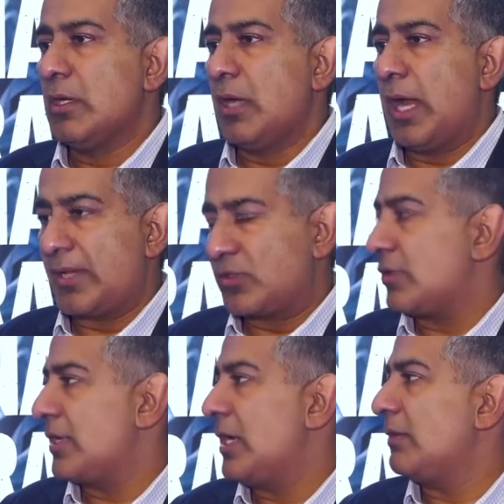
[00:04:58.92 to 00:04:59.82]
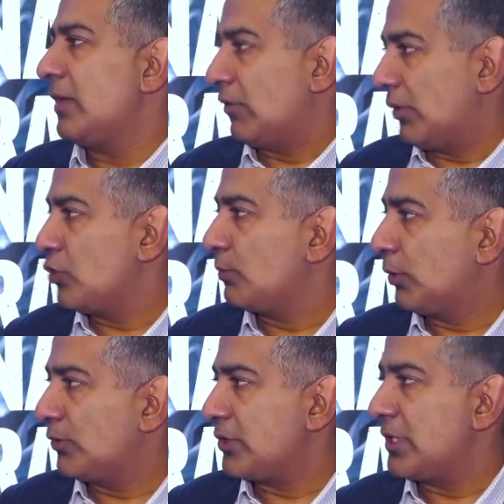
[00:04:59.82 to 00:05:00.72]
ascertain their
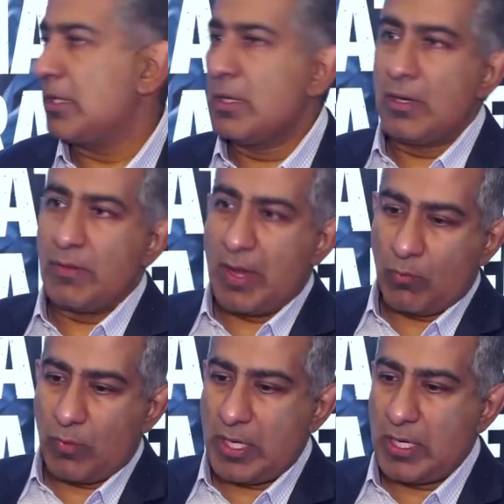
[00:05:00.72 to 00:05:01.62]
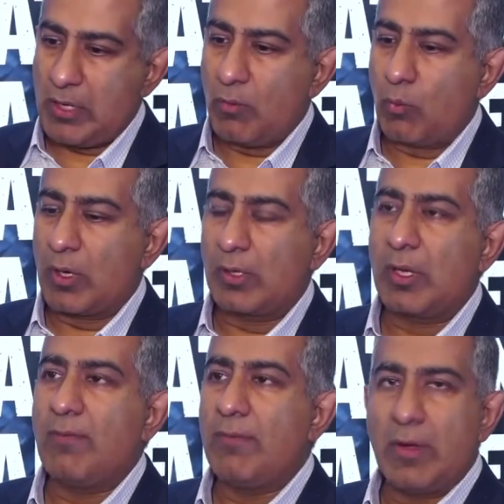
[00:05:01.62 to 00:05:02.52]
eligibility, then we work
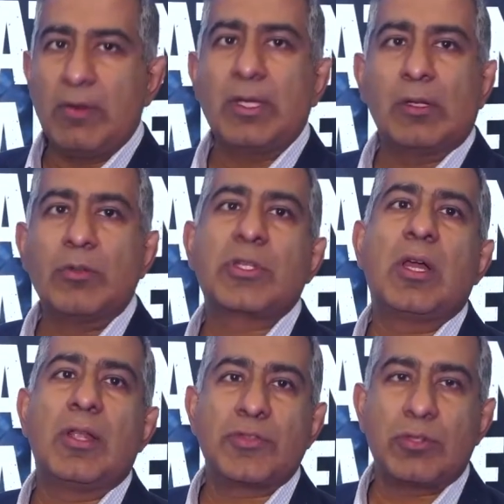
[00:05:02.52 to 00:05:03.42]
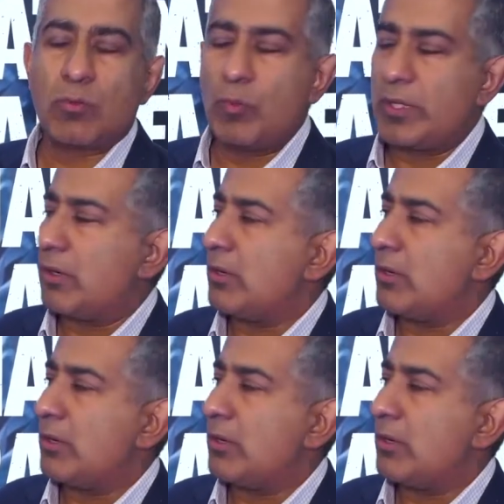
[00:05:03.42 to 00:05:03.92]
in very close concert with our